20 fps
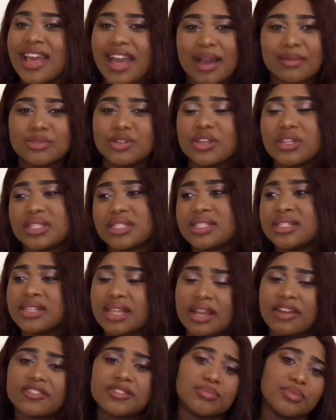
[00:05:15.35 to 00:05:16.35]
I'm sure he still
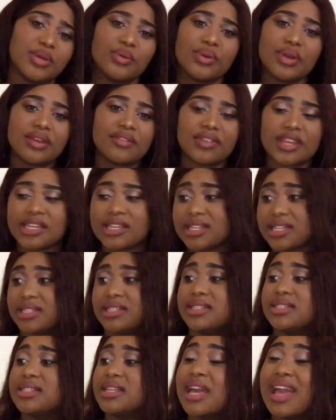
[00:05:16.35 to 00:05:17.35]
loves me wherever he
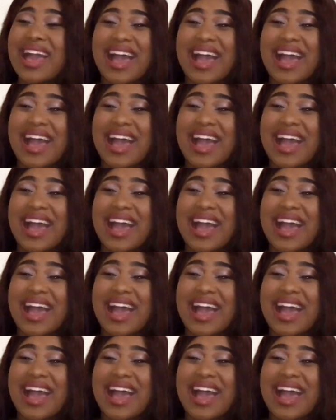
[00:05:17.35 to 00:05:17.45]
is.